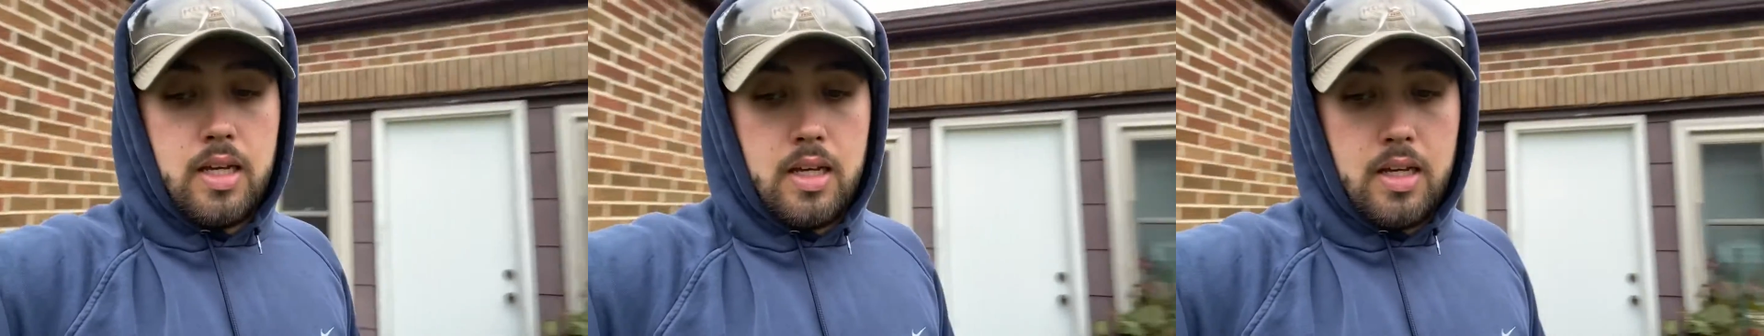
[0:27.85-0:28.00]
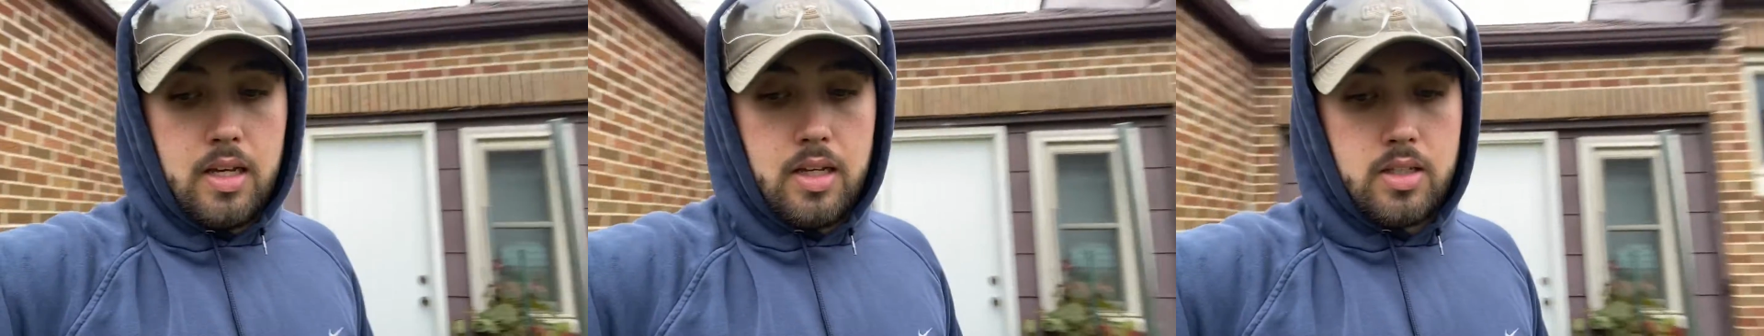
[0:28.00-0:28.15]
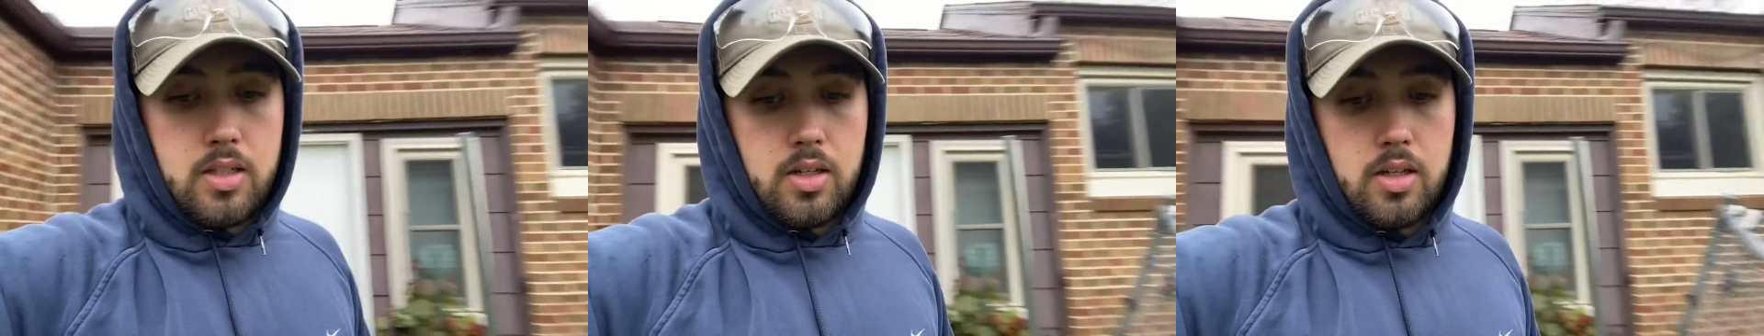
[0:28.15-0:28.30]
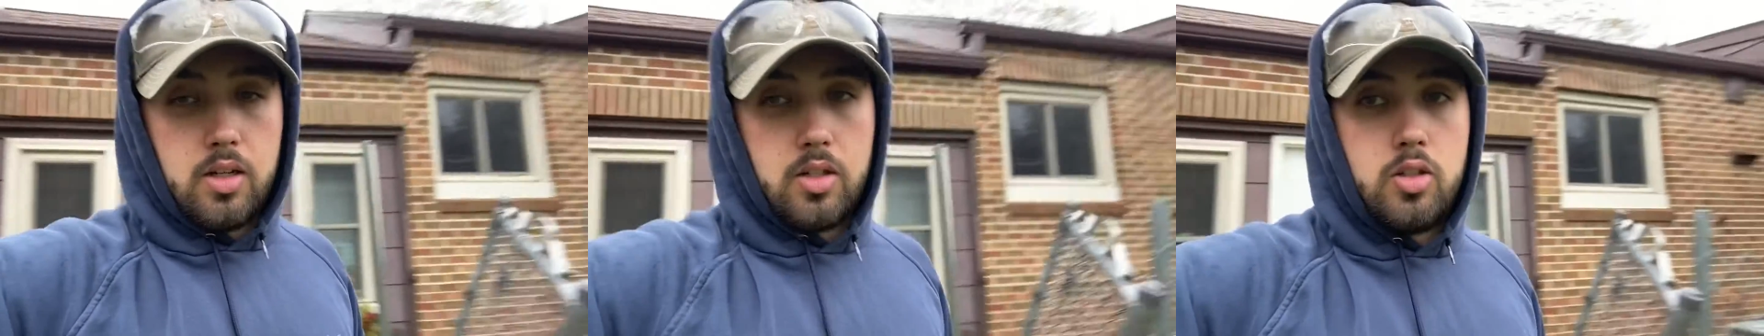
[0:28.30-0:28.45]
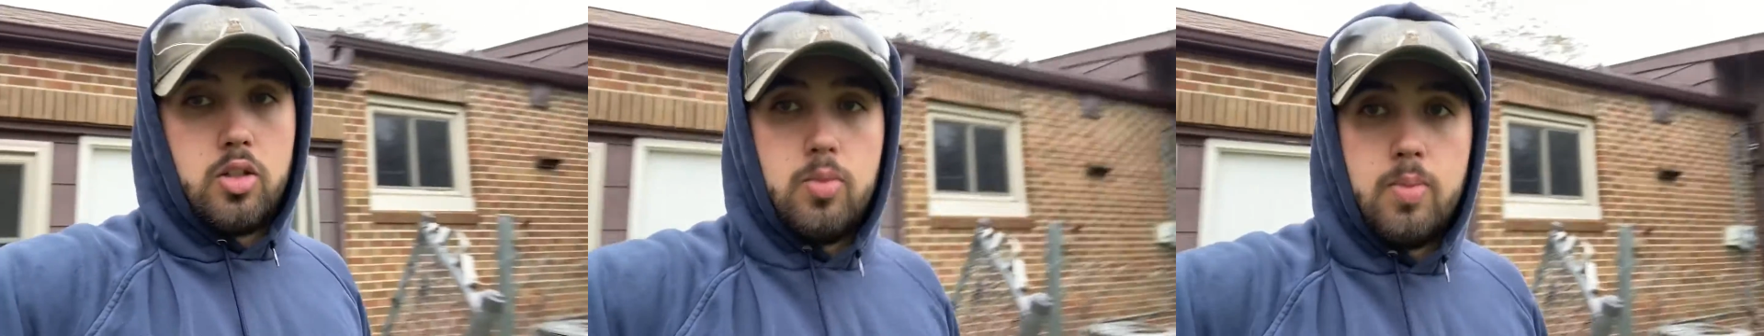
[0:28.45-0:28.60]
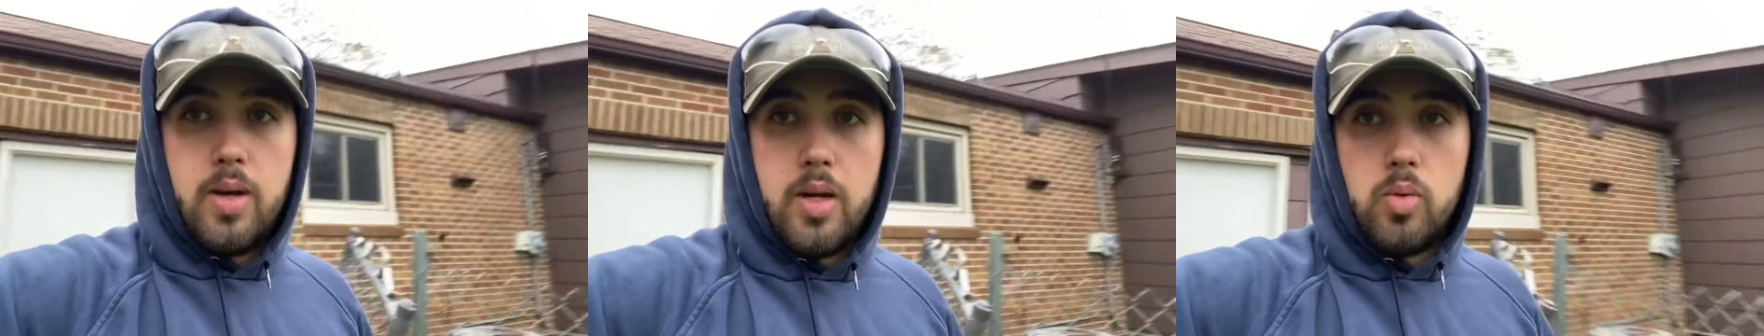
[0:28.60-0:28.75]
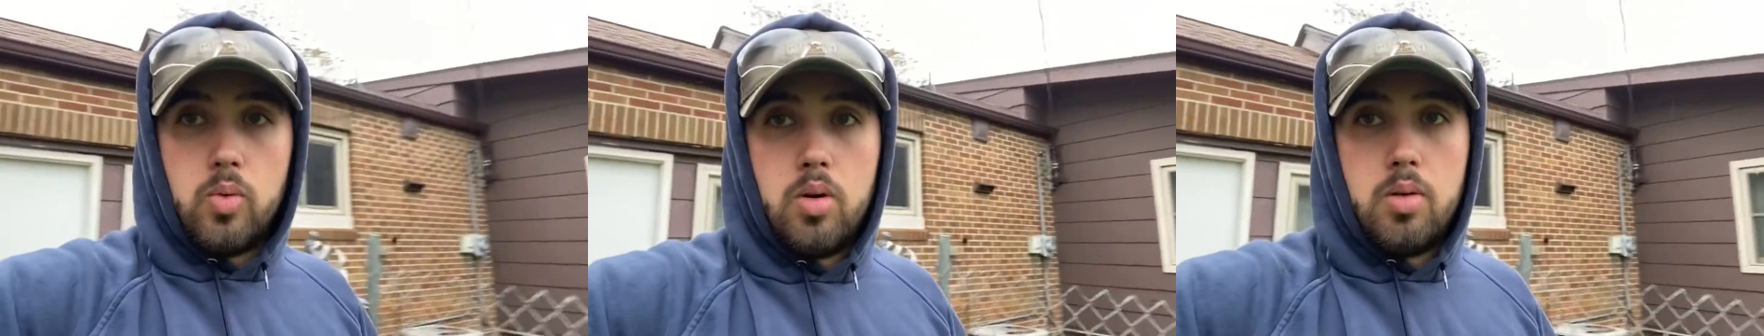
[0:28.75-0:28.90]
It's a
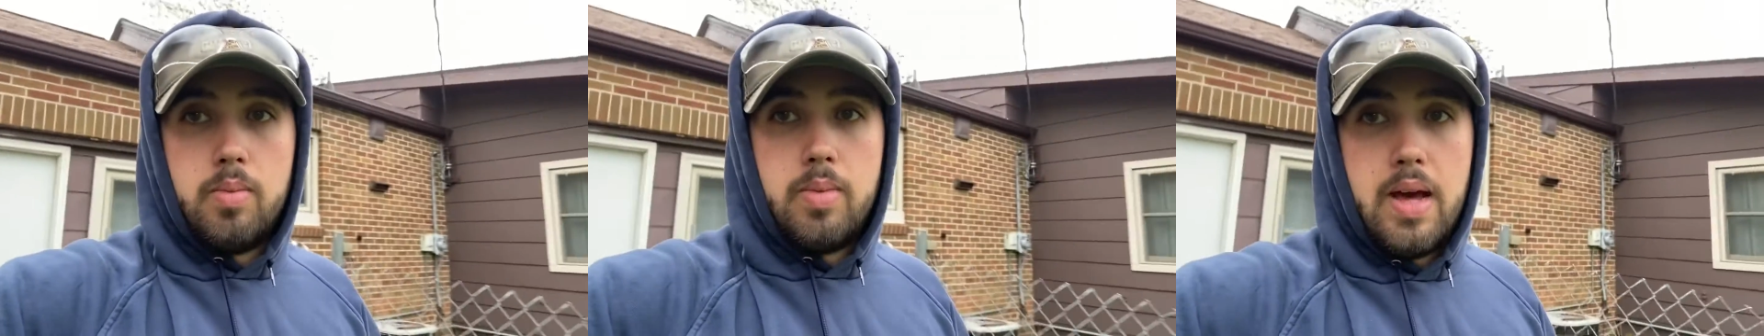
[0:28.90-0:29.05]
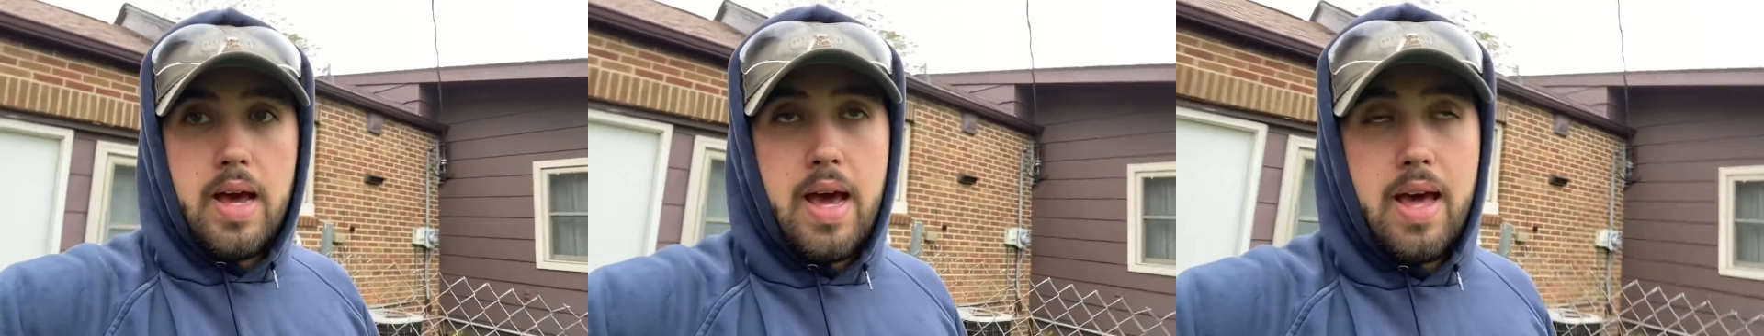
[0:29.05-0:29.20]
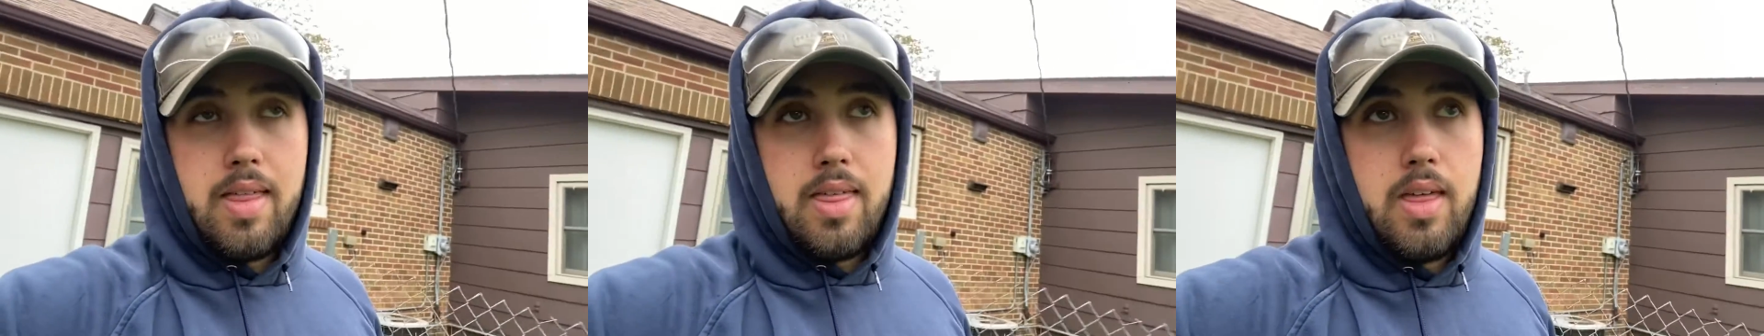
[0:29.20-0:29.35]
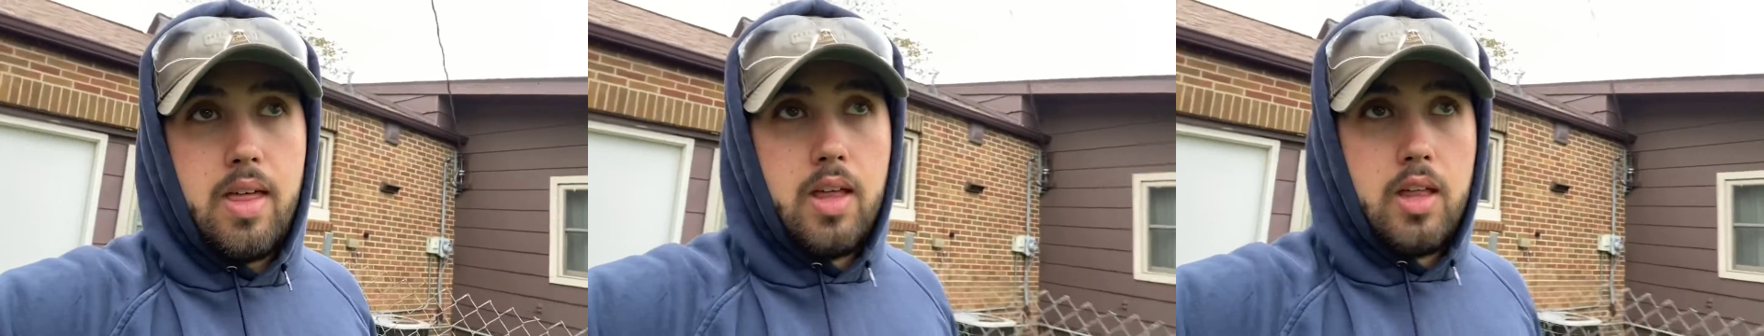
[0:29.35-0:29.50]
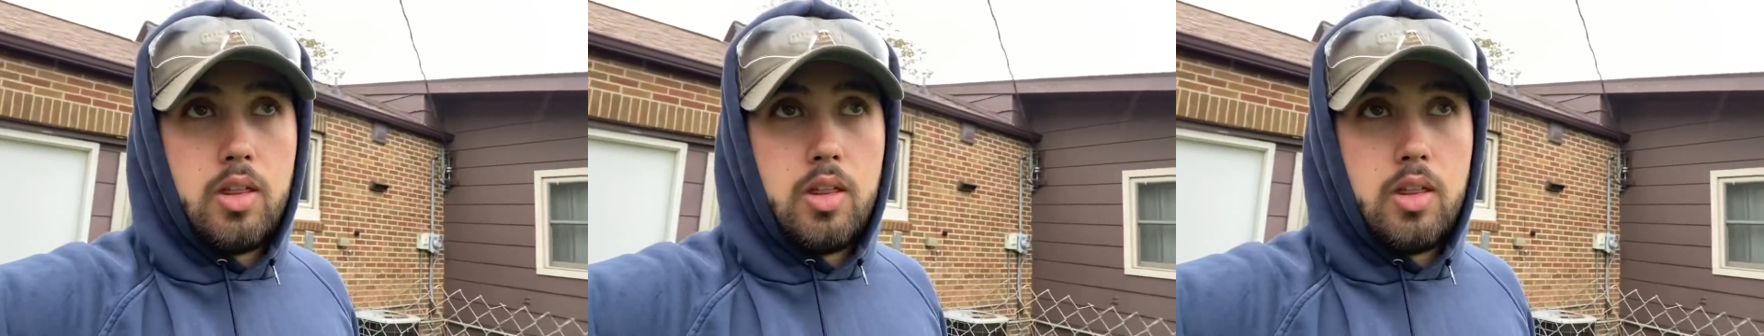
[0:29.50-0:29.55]
2-bed, 1-bath,